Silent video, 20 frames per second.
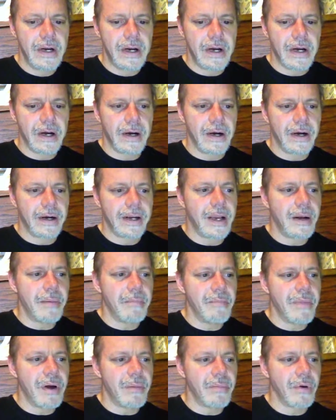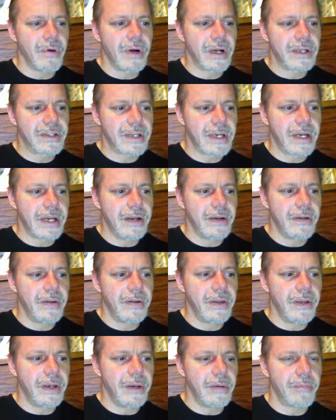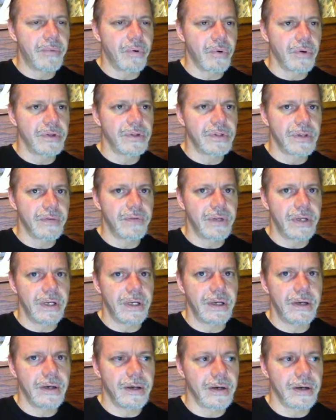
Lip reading: Again, remember I said the importance of the